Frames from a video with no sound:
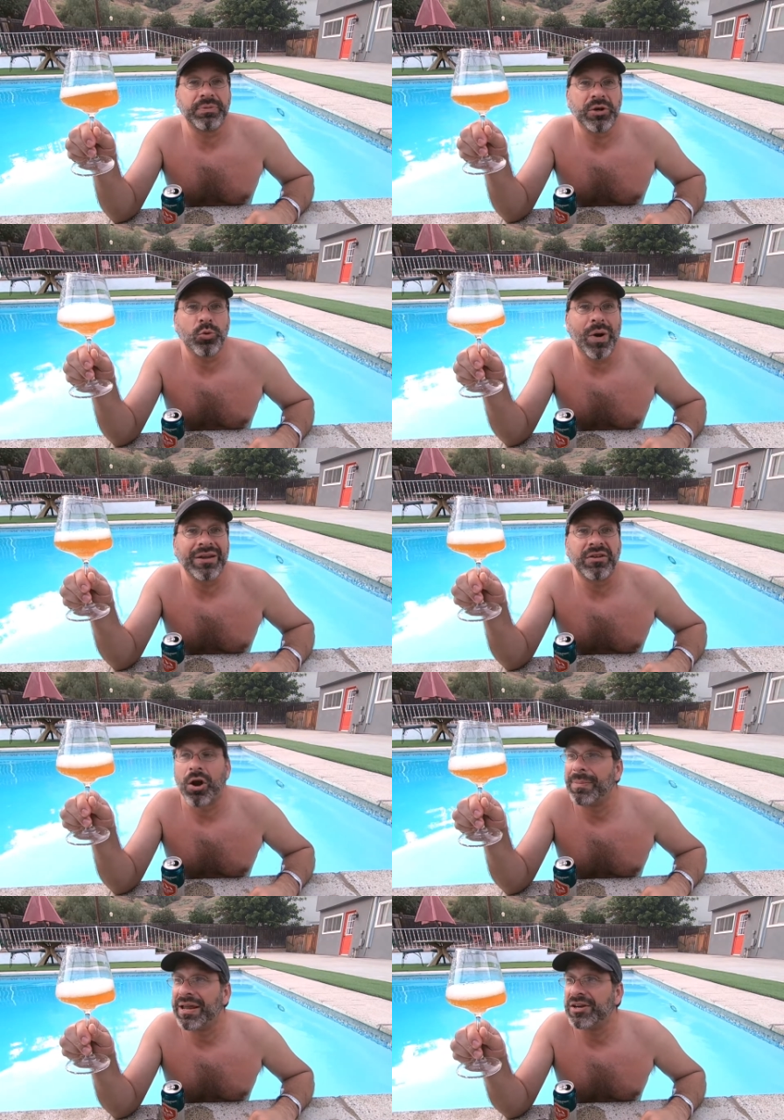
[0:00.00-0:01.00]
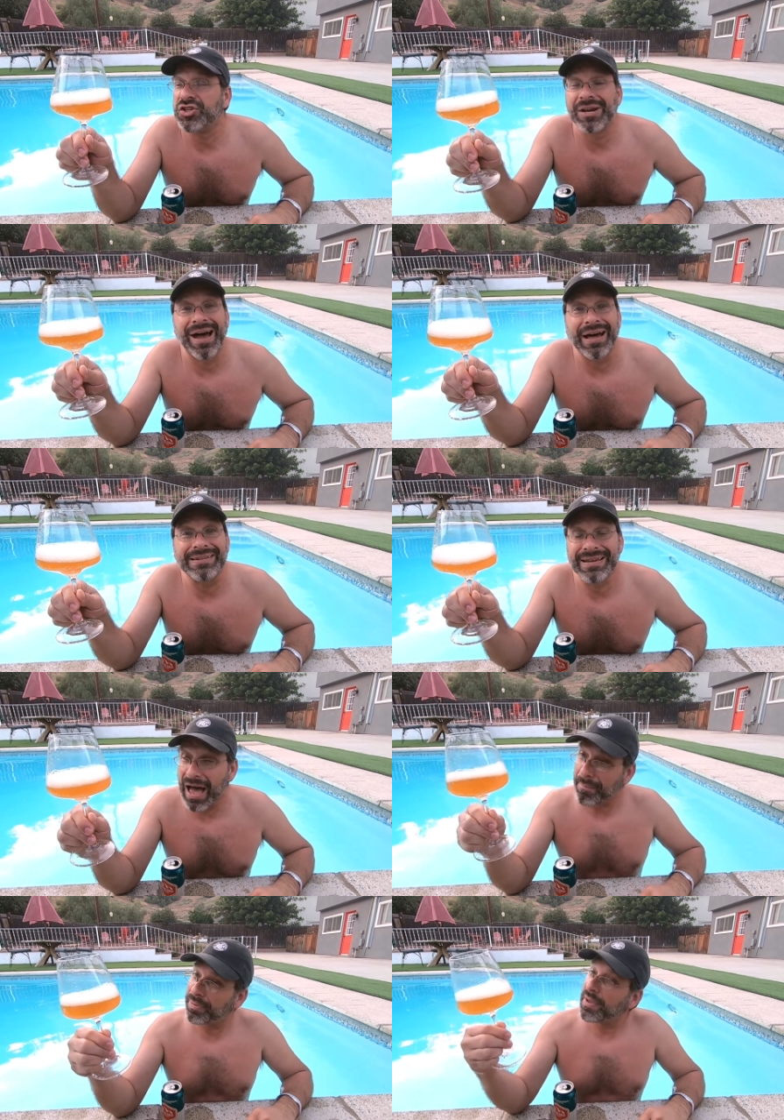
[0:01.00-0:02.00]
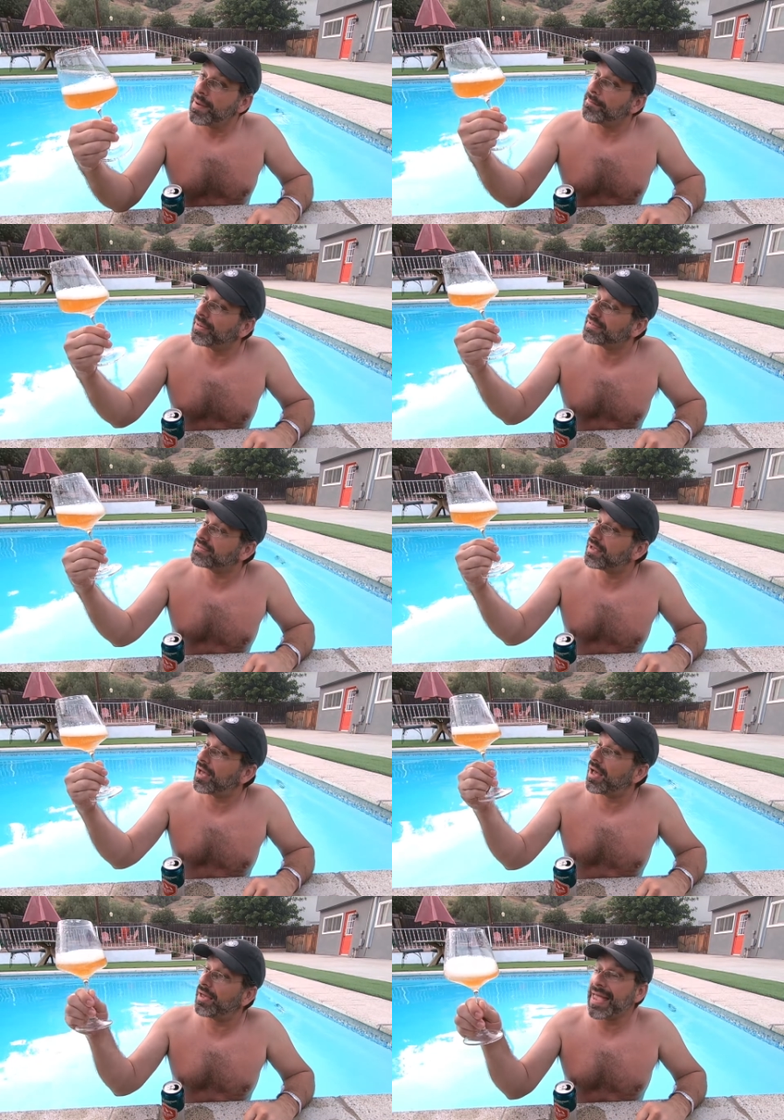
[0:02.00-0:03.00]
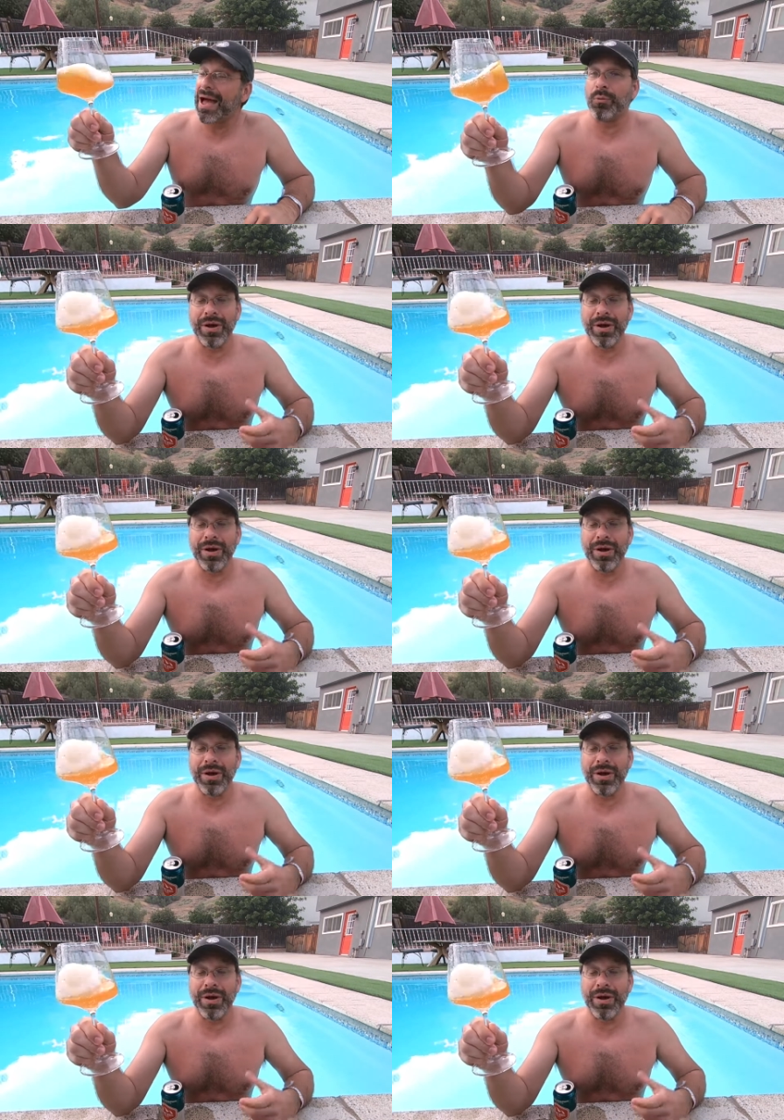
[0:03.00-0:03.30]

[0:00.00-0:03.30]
pure white carbonation on top. But uh, yeah,